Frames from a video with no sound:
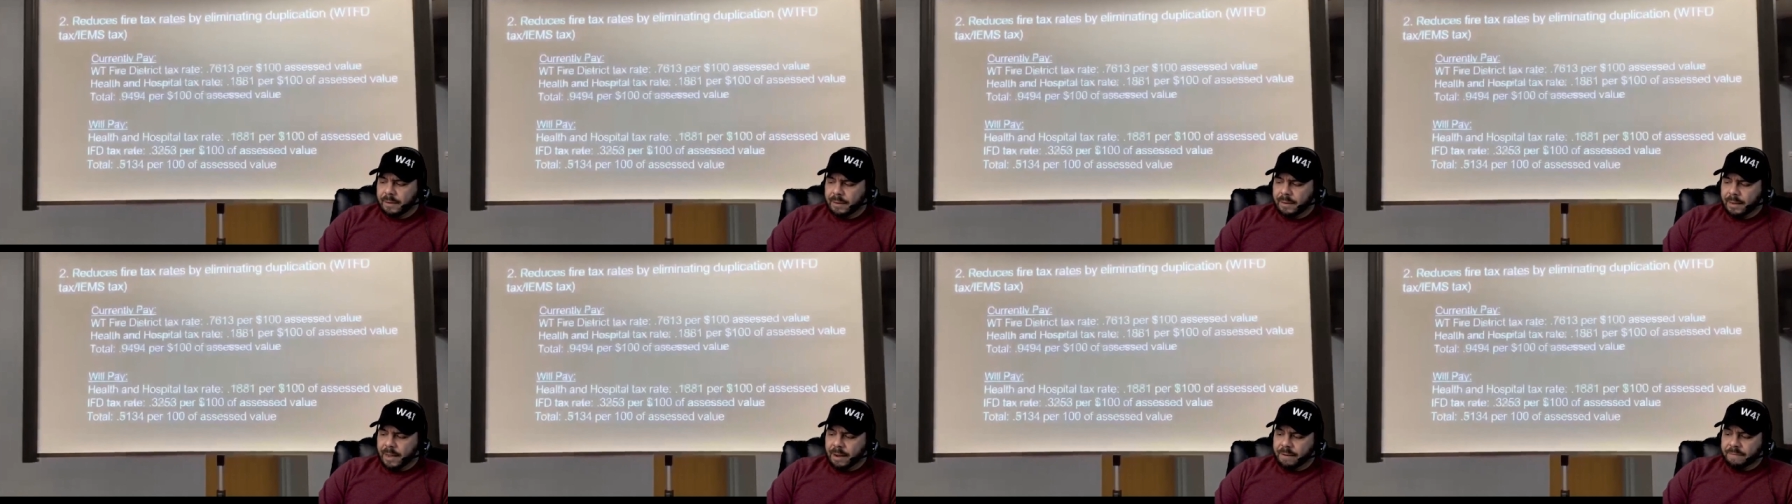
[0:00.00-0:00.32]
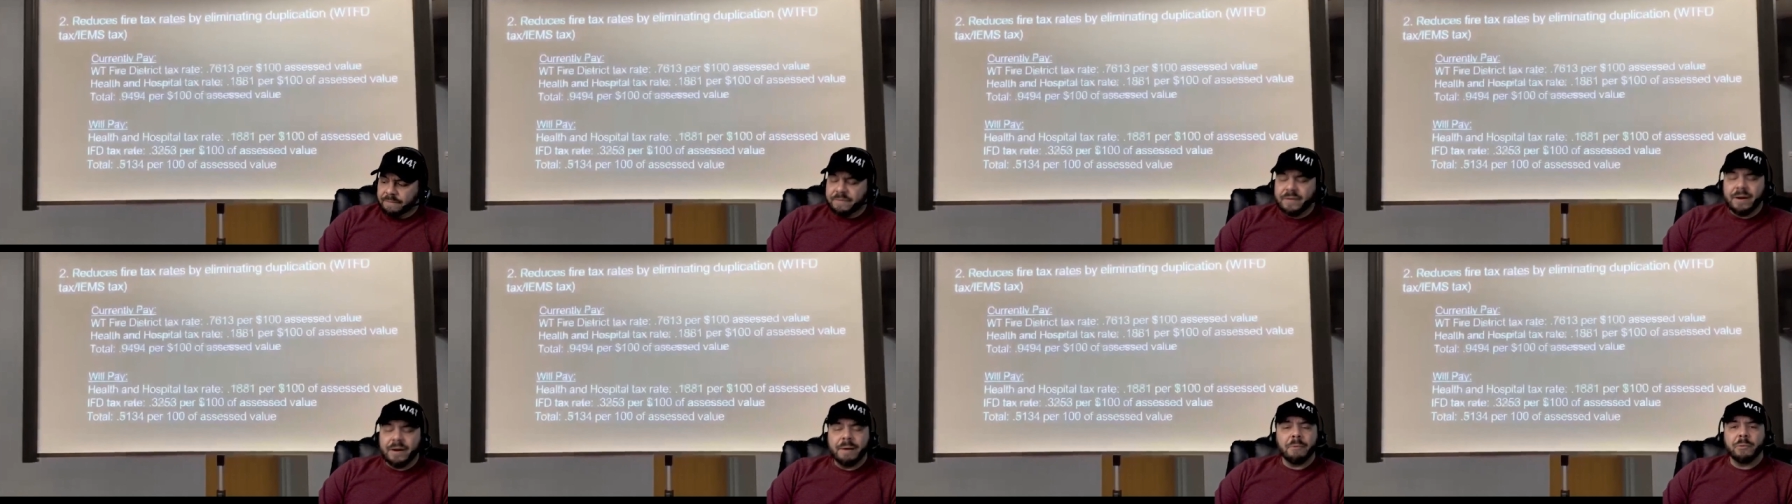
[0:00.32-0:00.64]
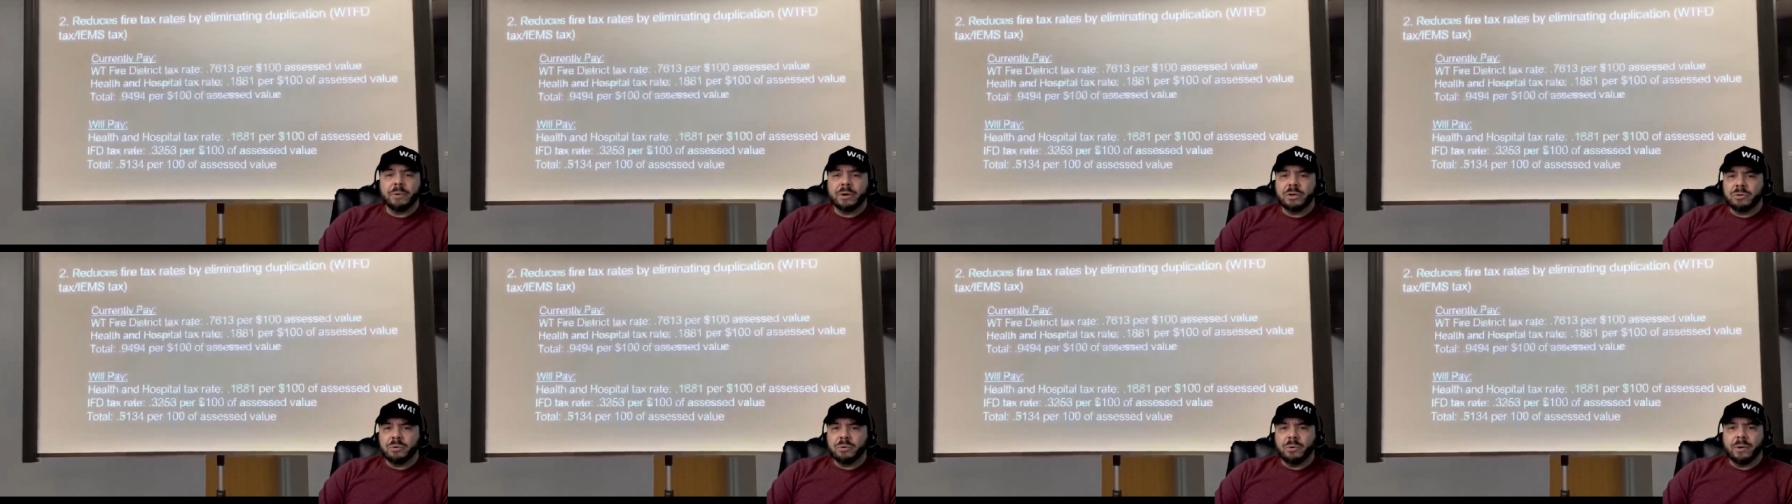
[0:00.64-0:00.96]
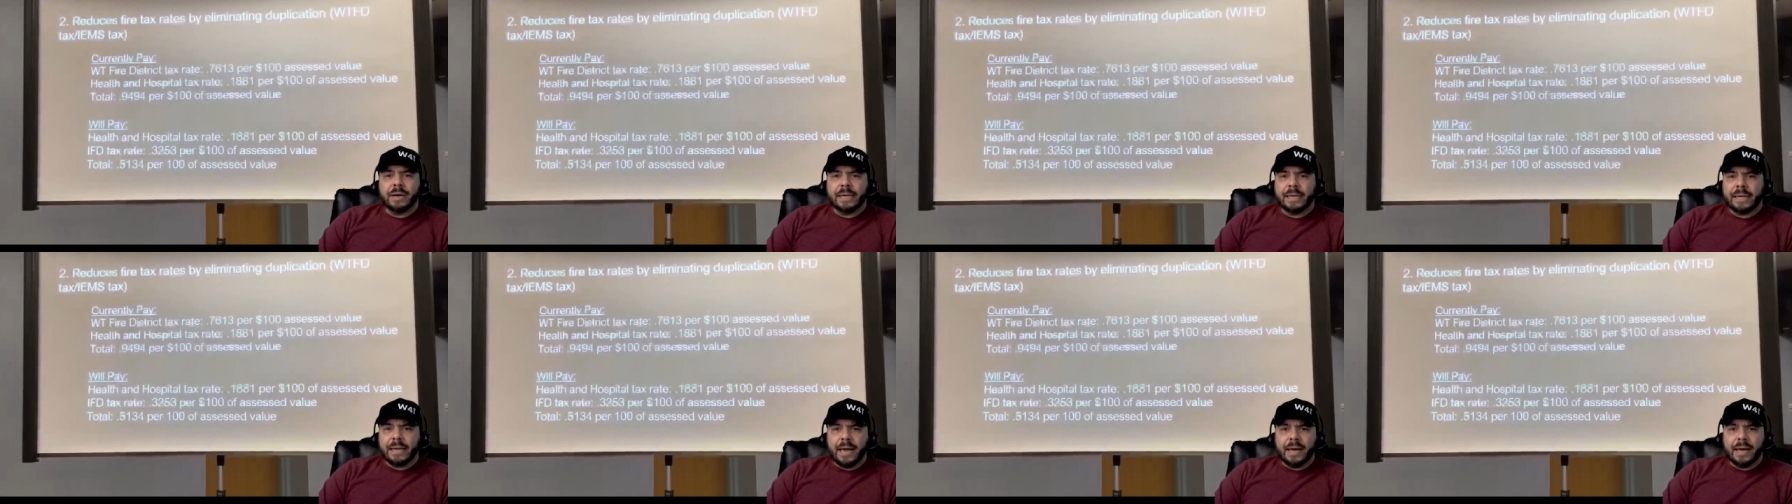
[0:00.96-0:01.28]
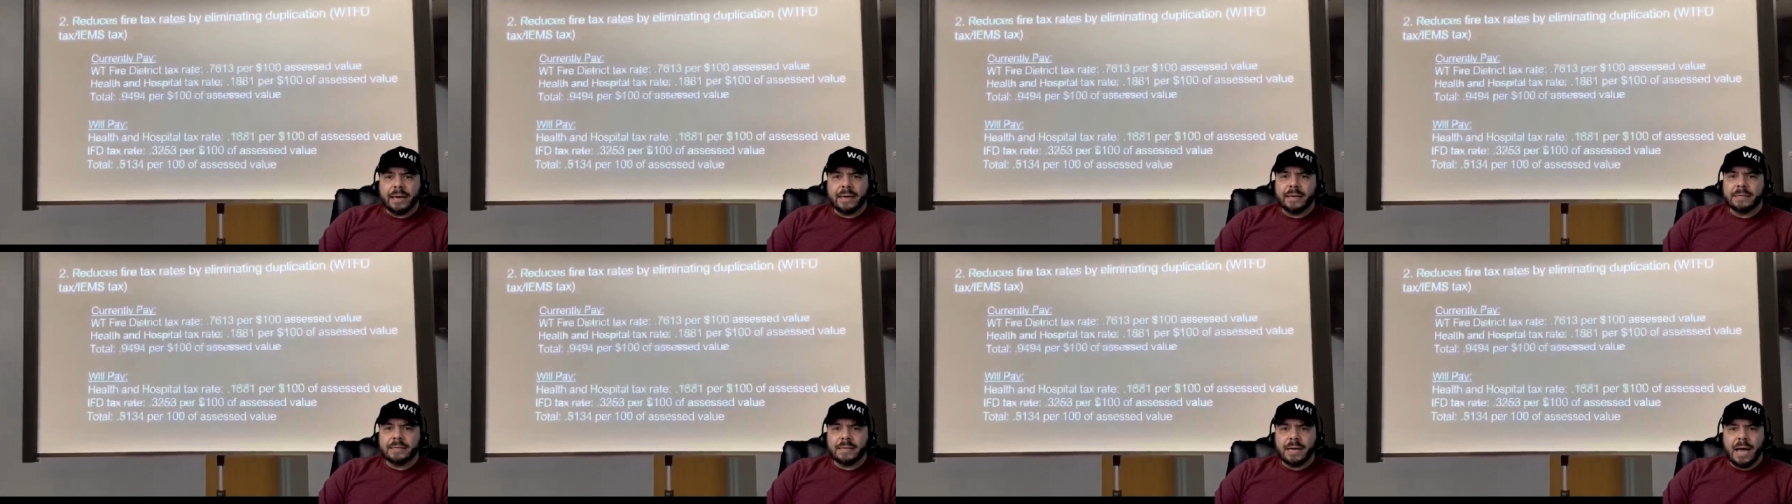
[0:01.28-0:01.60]
On February
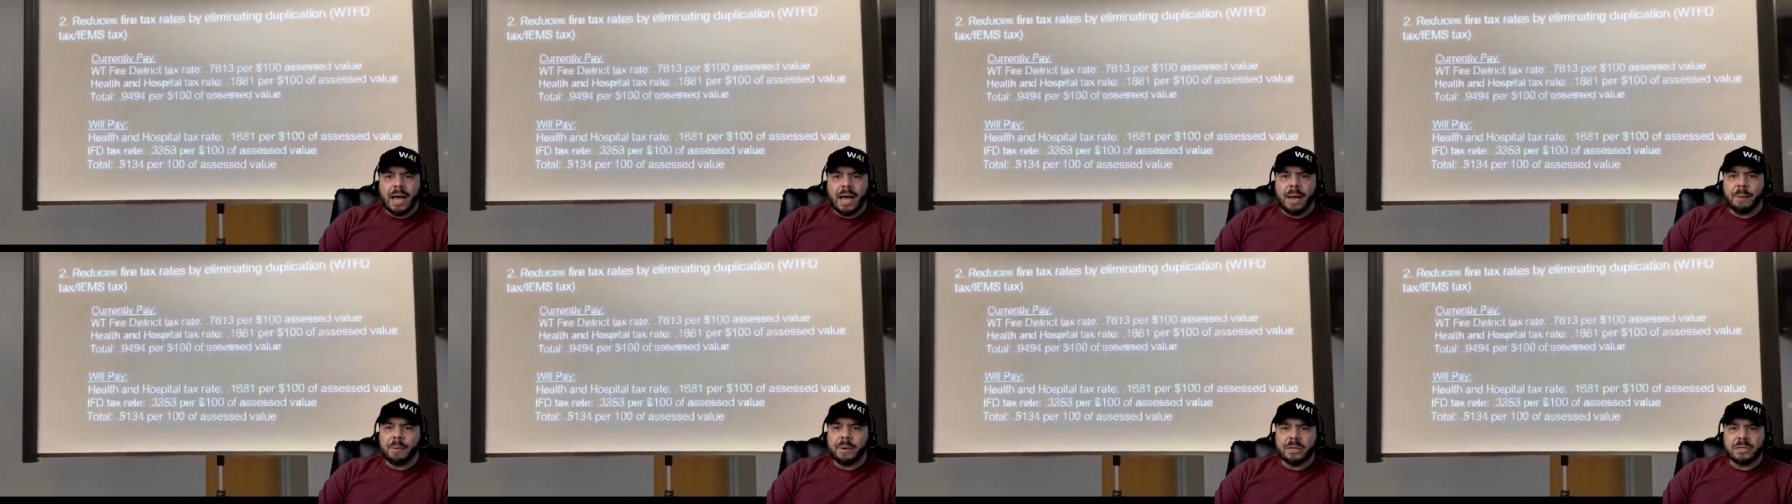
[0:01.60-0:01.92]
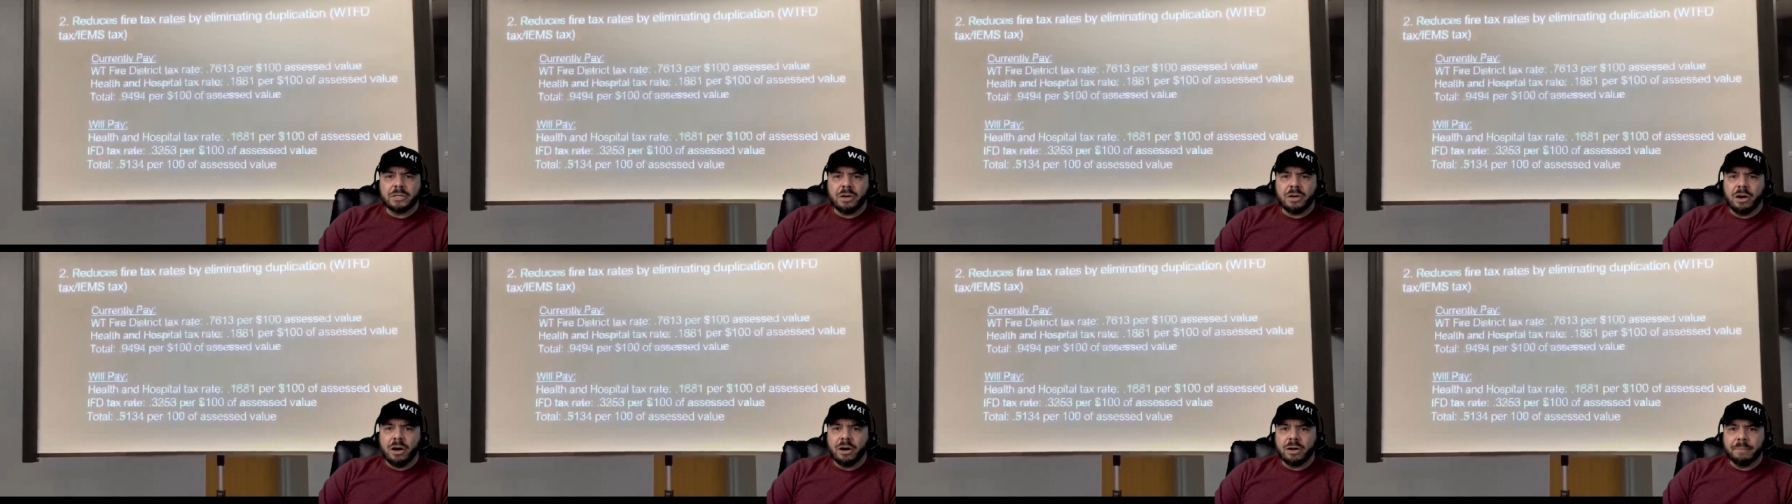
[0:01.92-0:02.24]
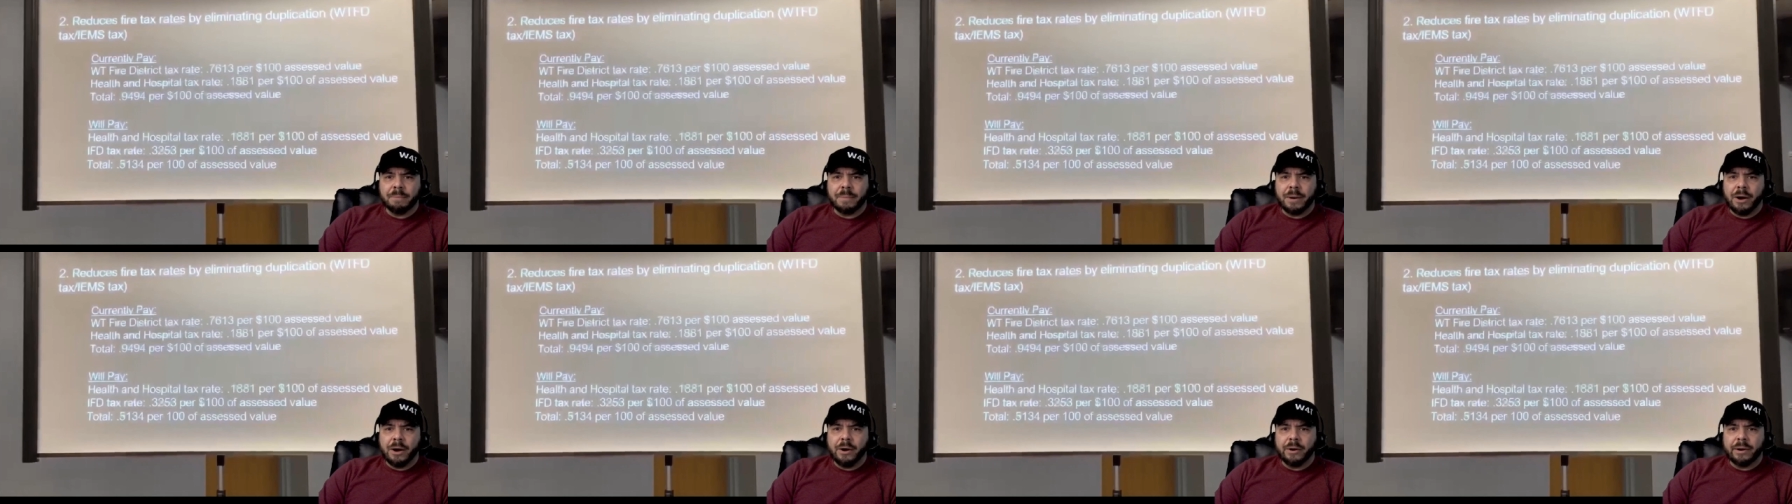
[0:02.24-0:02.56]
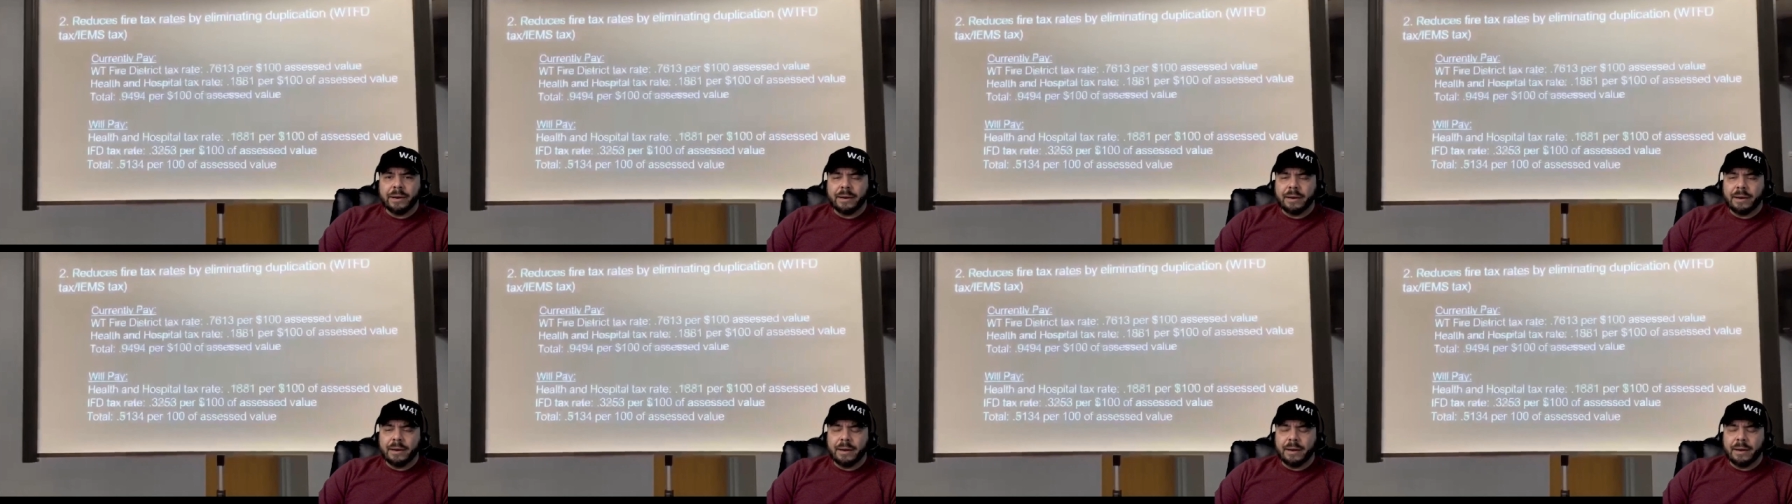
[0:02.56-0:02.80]
22nd, I'm going to talk about it.